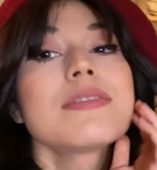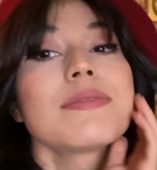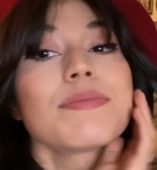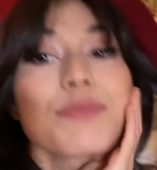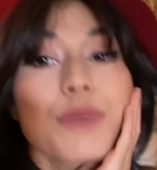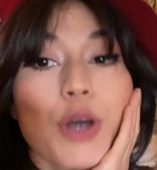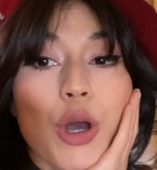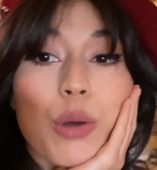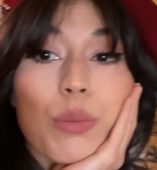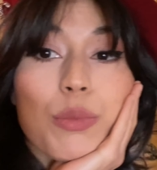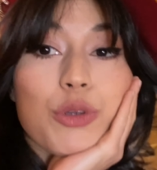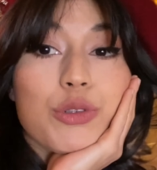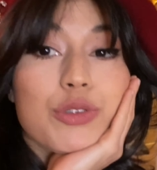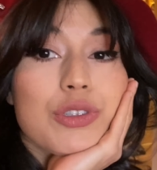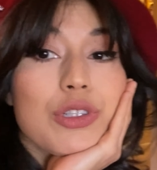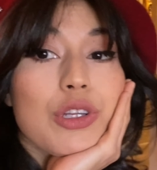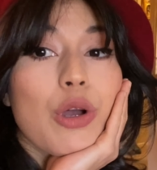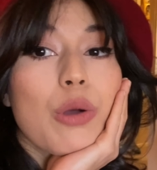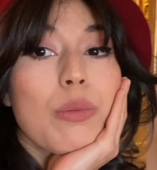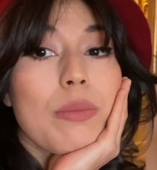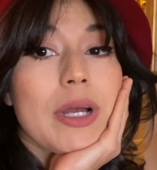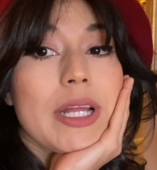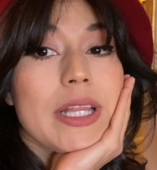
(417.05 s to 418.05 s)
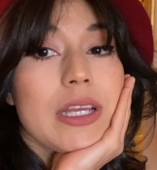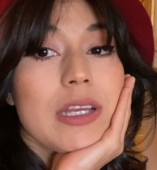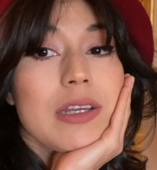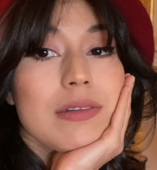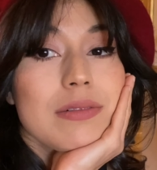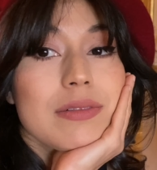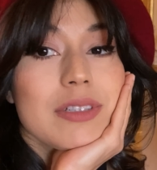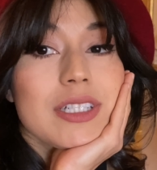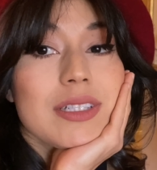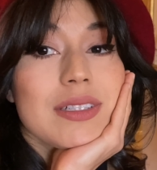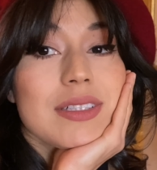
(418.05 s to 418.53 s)
almost no money,
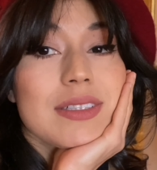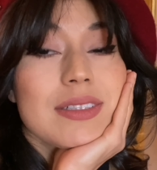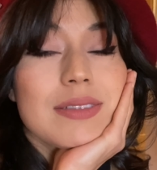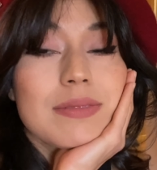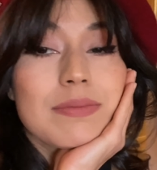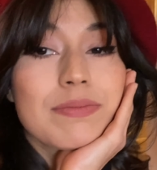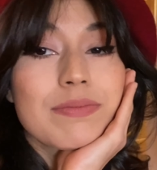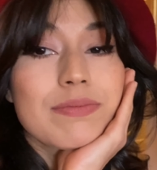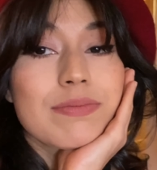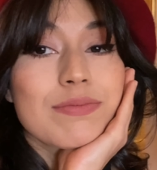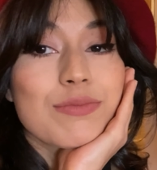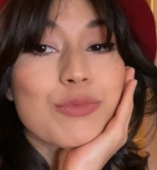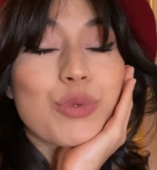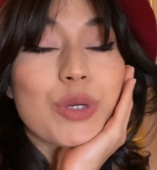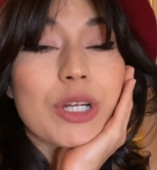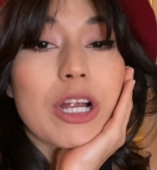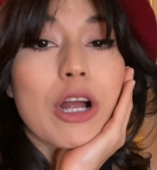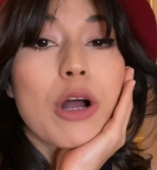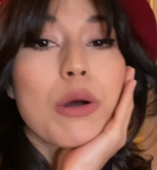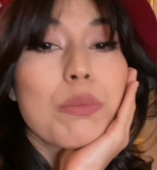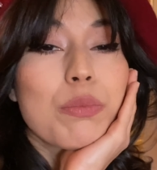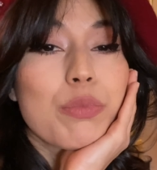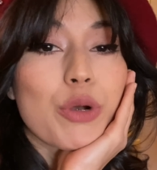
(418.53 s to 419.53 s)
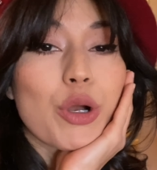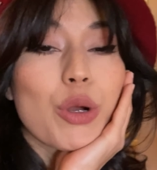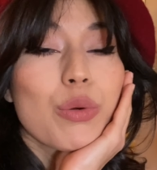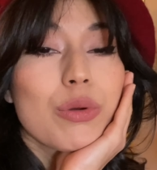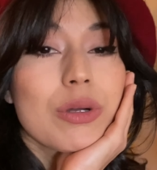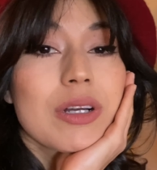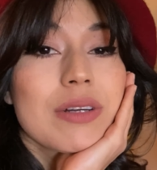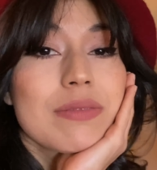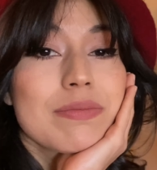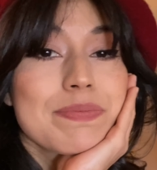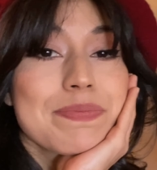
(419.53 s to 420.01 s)
because we're all broke
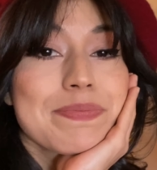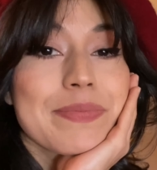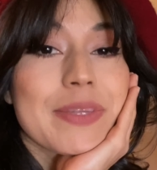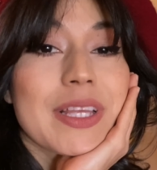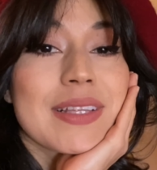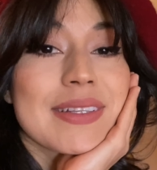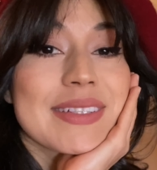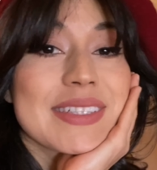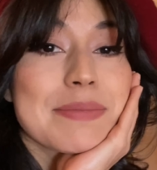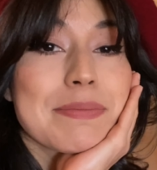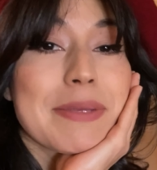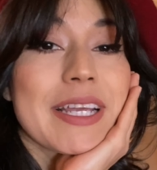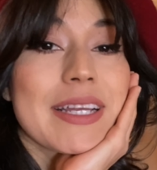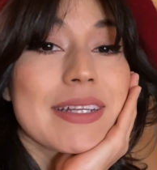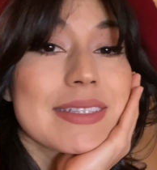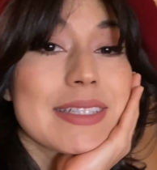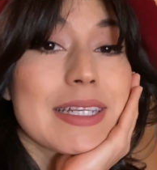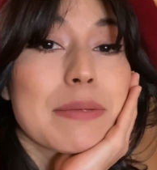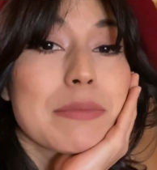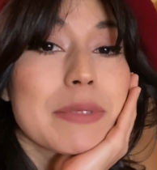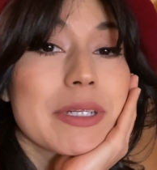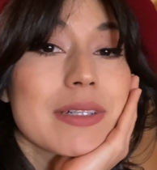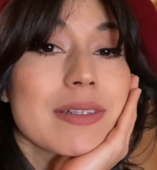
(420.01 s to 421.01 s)
in this pandemic.